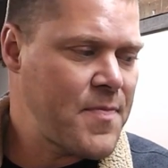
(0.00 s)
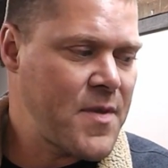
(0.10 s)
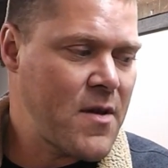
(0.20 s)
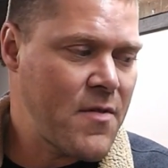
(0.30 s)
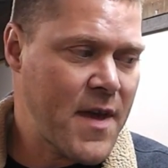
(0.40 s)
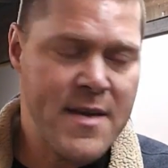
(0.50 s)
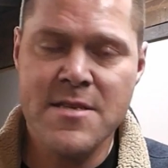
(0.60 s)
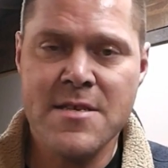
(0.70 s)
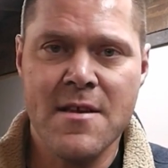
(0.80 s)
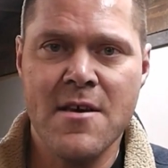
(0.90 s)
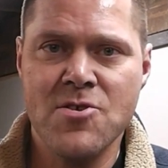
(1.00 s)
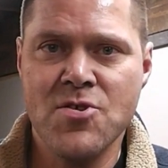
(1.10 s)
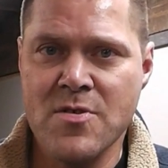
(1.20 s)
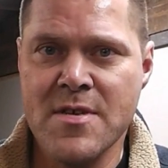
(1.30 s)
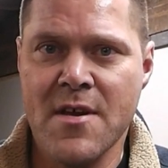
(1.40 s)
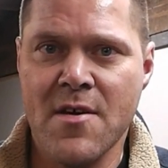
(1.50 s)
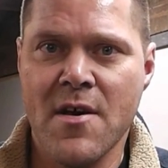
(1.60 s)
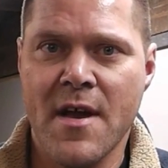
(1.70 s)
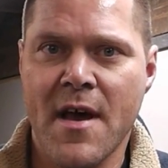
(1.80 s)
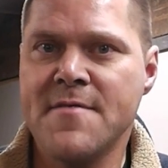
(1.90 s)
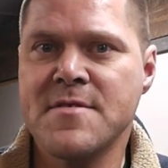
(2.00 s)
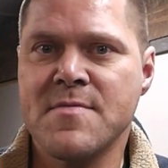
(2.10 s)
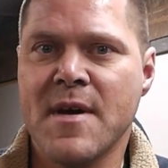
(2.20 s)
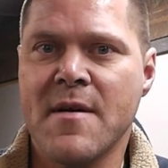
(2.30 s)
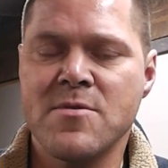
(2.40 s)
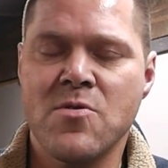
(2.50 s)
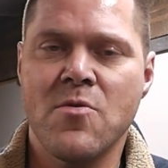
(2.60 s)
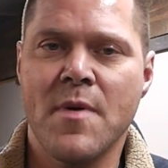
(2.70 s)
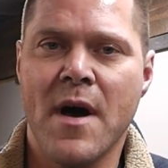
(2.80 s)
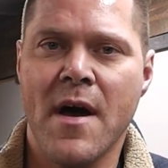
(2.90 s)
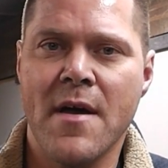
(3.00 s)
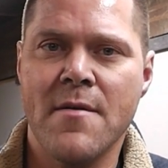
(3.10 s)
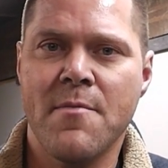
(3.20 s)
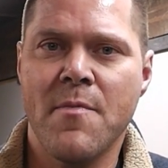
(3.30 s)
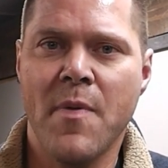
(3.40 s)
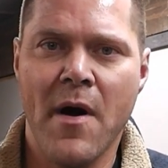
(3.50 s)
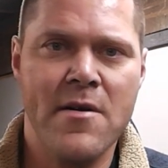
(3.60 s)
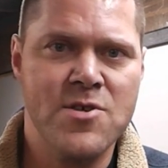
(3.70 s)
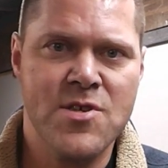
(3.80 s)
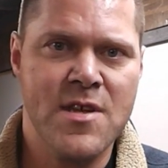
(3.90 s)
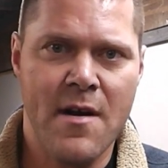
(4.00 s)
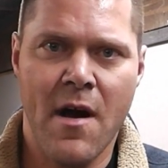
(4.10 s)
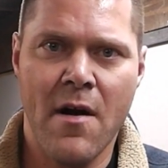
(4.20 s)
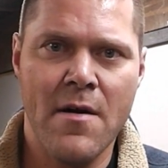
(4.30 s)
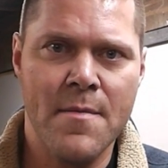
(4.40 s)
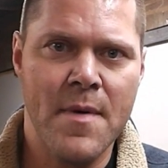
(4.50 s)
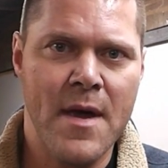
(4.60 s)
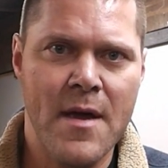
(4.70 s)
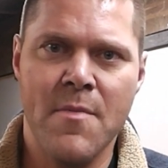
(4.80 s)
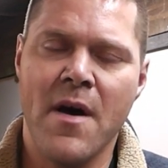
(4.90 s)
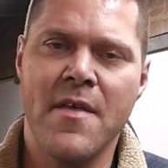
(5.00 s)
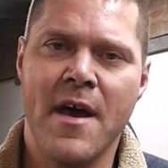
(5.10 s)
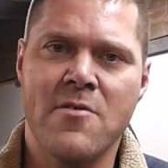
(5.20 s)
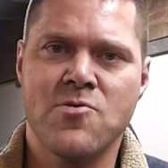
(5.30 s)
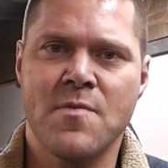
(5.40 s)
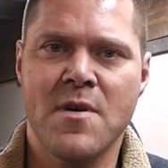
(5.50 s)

you know, that's the issues that you're going to have sometimes when you buy parts that aren't made by the actual